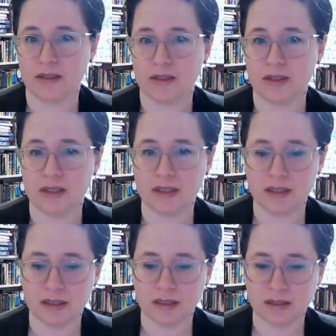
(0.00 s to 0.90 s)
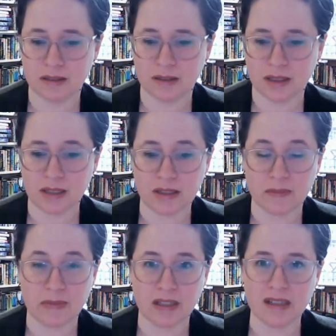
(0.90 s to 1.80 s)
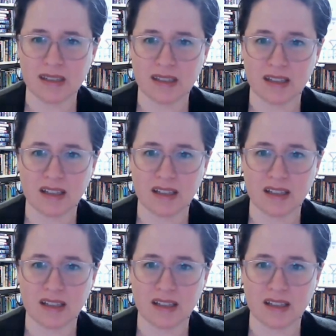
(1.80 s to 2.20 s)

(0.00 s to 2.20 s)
She does some things that